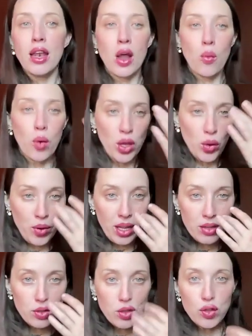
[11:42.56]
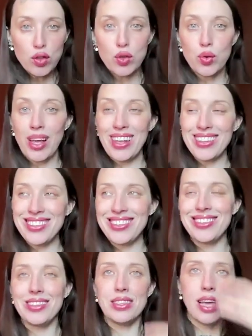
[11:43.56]
Now, what you need to do is
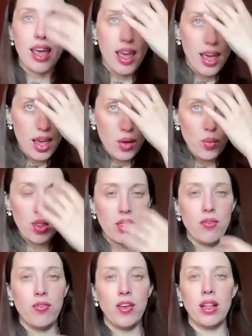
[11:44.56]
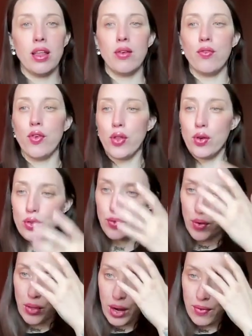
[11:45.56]
stay with the feeling. For those of
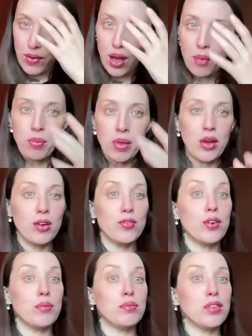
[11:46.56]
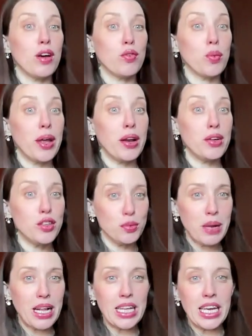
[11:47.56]
you that have come here from soft white
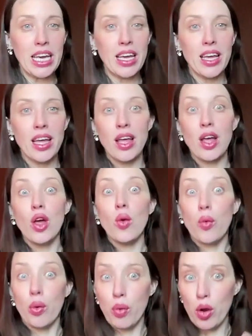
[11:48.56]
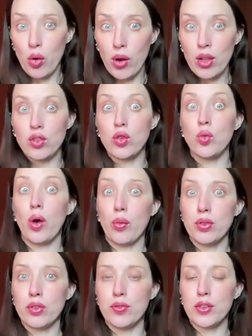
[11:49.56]
underbelly, when
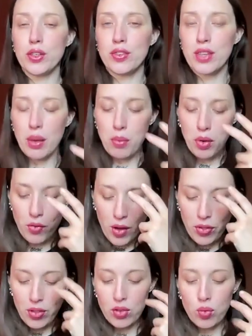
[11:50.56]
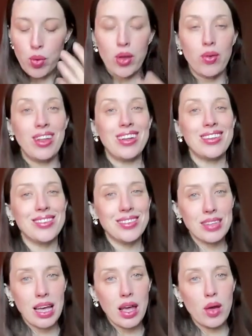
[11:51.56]
was the first time you felt this way? You need to
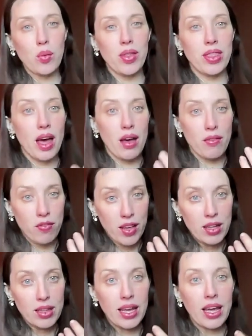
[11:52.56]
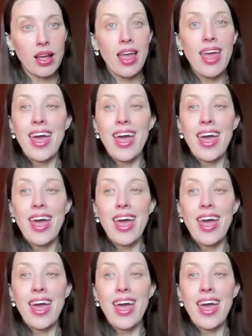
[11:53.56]
stay with that feeling.